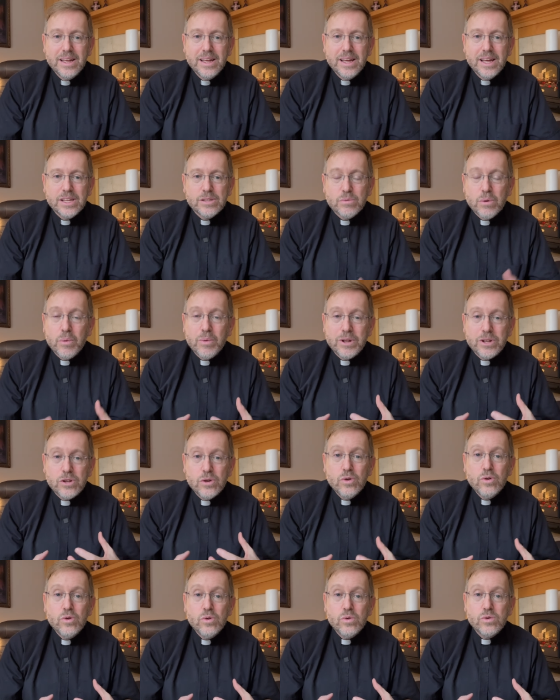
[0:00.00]
is what we
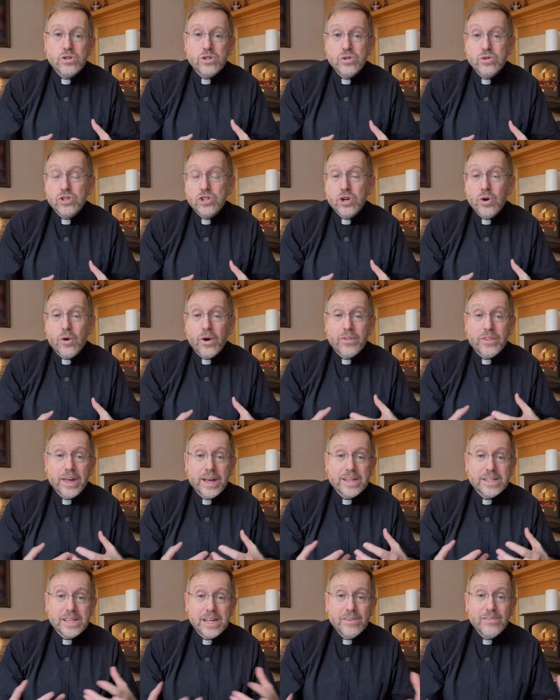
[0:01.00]
do to show our
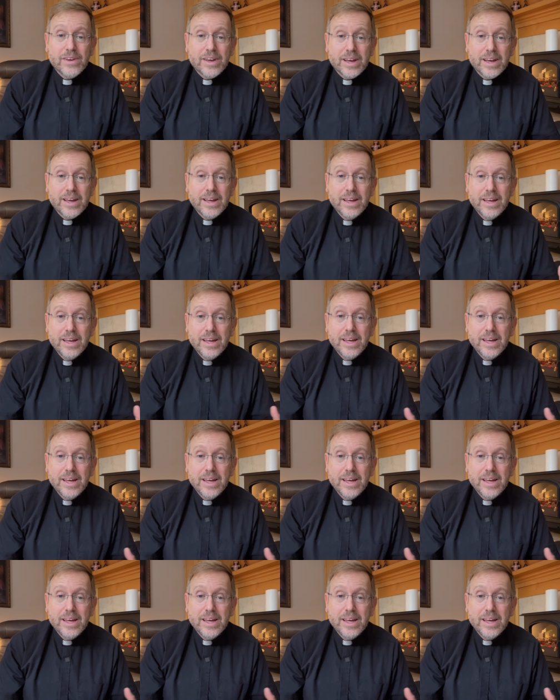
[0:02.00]
Thanksgiving